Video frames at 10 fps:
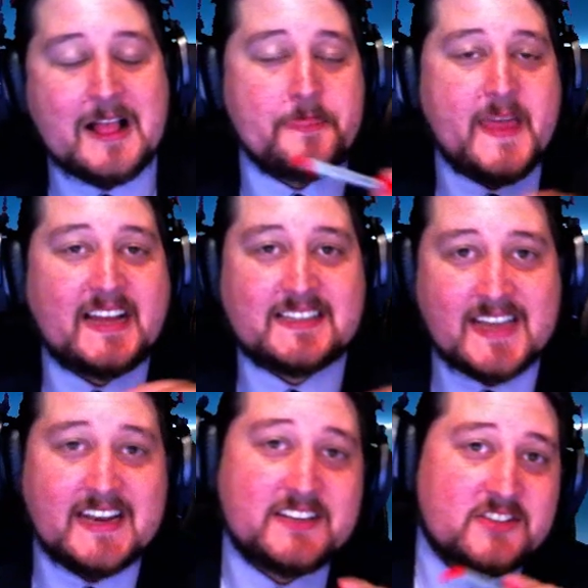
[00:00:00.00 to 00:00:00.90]
That
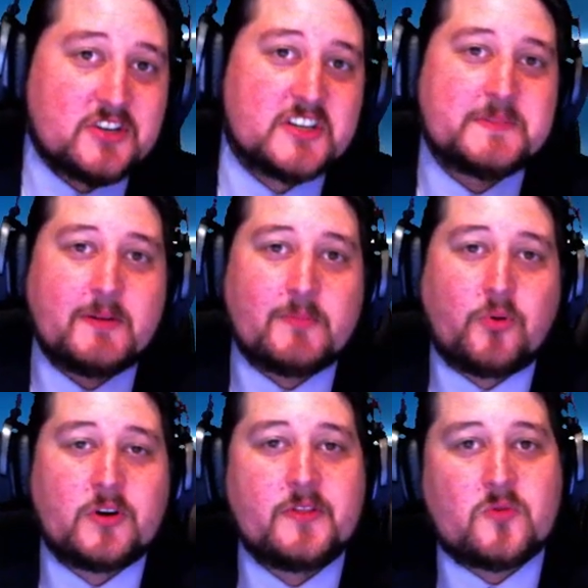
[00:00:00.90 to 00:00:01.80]
said, it deserves to be
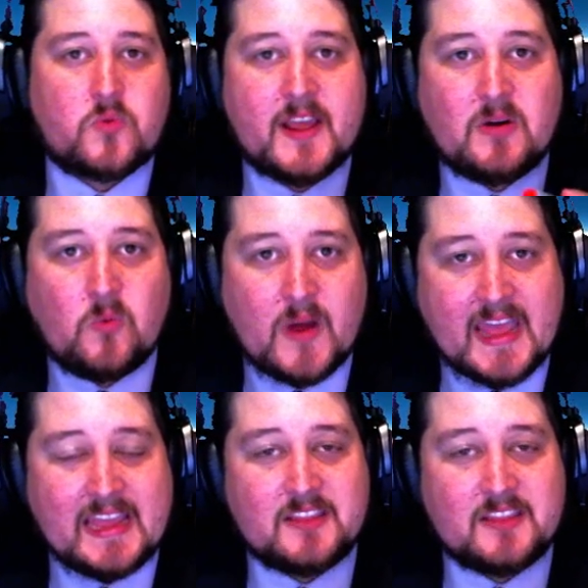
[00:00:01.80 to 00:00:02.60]
reported the right way,